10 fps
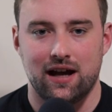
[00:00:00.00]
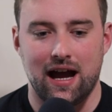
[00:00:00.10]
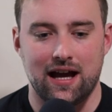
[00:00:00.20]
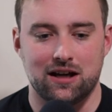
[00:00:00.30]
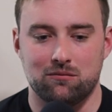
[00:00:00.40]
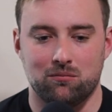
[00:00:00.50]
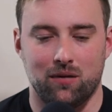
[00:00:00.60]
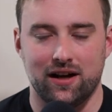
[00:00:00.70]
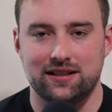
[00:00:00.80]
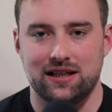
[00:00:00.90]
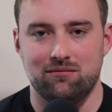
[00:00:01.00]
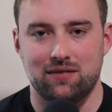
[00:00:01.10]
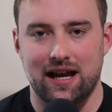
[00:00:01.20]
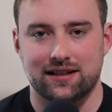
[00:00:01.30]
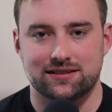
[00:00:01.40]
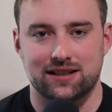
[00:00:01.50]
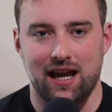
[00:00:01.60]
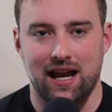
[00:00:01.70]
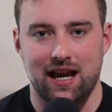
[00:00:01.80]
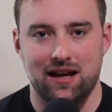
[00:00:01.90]
and my team gets
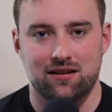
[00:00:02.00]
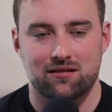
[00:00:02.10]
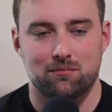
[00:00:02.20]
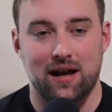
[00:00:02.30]
a